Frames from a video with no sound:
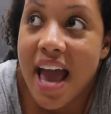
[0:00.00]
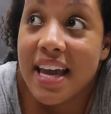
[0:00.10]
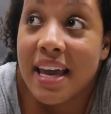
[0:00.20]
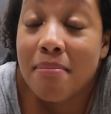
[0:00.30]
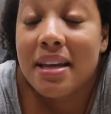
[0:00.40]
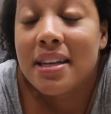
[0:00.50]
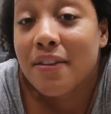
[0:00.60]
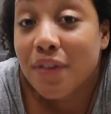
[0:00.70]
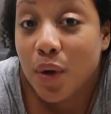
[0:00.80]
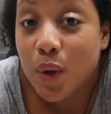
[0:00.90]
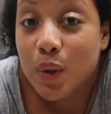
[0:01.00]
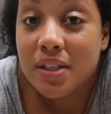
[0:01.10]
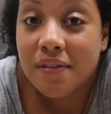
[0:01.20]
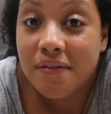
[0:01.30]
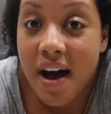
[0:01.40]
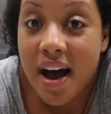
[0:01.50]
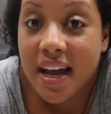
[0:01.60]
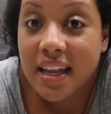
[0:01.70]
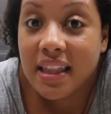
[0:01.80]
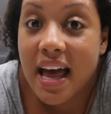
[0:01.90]
It can be difficult to
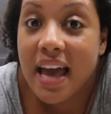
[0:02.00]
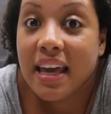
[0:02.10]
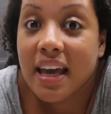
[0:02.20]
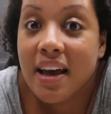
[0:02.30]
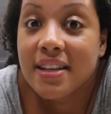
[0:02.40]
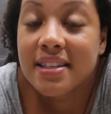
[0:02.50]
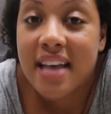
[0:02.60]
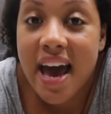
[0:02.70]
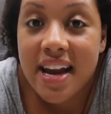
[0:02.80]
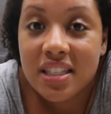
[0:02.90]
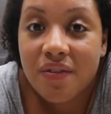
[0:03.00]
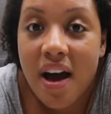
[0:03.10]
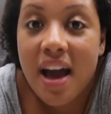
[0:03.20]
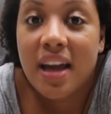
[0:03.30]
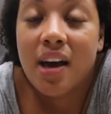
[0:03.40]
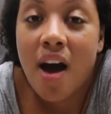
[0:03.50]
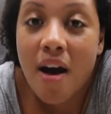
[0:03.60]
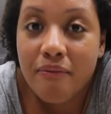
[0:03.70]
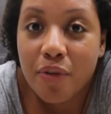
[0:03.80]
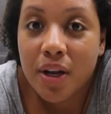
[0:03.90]
find like satisfying,
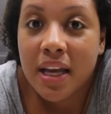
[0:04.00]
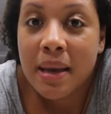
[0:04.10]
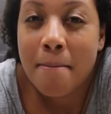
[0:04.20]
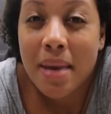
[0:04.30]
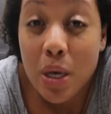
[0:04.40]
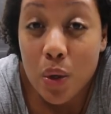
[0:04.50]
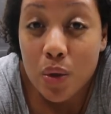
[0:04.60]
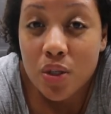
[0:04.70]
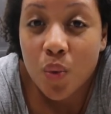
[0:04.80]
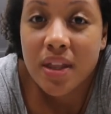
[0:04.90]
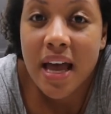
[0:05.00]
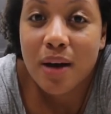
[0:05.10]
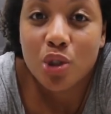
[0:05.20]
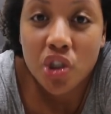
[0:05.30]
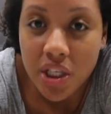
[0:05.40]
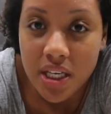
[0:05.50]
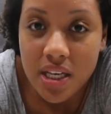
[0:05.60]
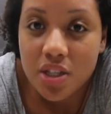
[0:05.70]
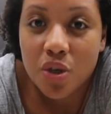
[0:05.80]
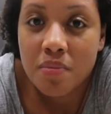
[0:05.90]
comforting meals without
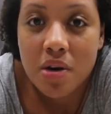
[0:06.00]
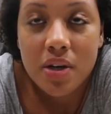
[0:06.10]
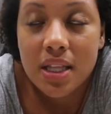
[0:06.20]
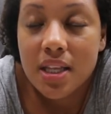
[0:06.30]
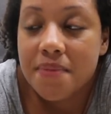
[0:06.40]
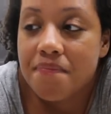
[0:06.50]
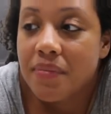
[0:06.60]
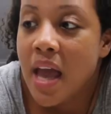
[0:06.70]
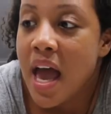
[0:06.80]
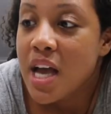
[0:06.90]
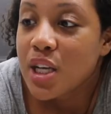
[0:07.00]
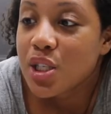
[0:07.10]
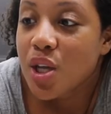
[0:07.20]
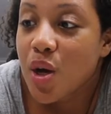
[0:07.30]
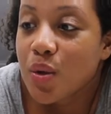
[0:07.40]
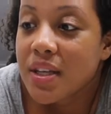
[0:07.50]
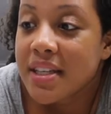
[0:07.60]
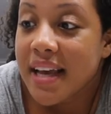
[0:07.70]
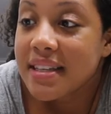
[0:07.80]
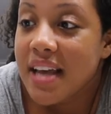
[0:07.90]
cheese or milk in them. So the
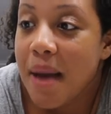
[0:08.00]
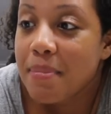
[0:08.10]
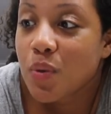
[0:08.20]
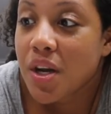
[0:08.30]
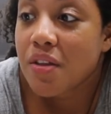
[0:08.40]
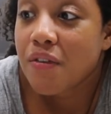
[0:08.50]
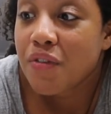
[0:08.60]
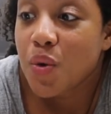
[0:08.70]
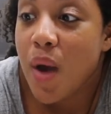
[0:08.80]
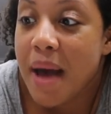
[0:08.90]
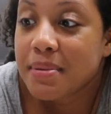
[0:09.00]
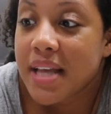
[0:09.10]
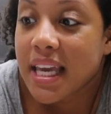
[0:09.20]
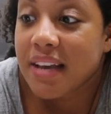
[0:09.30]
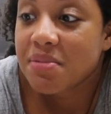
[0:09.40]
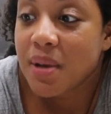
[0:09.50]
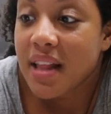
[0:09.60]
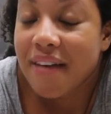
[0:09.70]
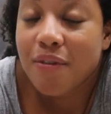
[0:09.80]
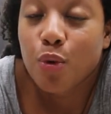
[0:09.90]
Tasty app is one of the few apps that gives me
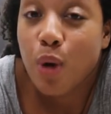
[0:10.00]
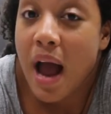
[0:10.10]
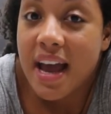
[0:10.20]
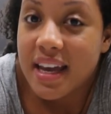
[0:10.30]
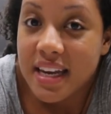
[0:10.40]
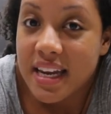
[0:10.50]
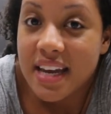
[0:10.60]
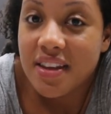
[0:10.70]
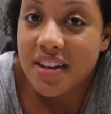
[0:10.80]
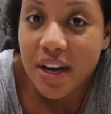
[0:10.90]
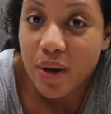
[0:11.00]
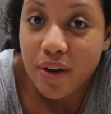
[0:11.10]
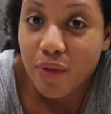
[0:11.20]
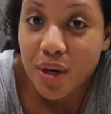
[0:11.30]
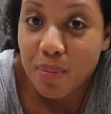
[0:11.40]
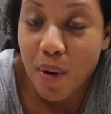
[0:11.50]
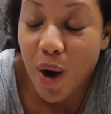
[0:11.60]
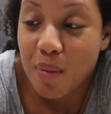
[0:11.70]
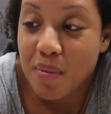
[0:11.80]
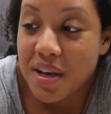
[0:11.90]
like variety in the dairy-free
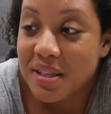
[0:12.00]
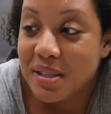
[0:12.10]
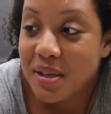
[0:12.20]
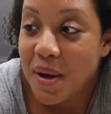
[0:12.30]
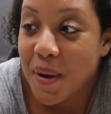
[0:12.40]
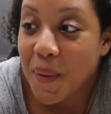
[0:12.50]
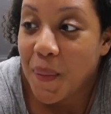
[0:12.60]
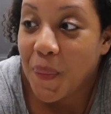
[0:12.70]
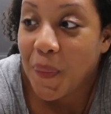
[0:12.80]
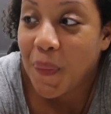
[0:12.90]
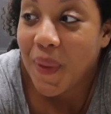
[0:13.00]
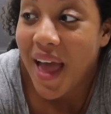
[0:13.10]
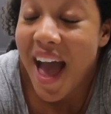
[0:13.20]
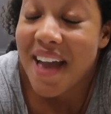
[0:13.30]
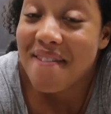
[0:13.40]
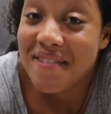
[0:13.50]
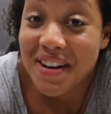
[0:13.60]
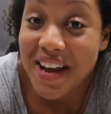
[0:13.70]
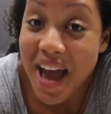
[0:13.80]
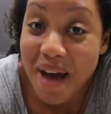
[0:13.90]
department. So I am
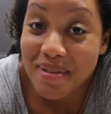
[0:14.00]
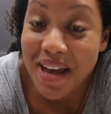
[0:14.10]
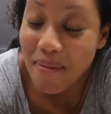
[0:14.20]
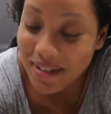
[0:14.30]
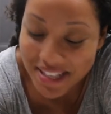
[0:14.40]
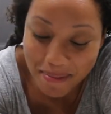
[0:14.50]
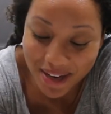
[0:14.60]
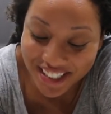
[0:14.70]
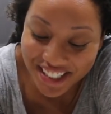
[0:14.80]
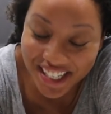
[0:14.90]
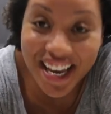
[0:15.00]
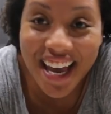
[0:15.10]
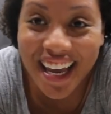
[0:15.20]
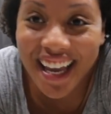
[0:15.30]
very happy. I'm gonna stop gushing.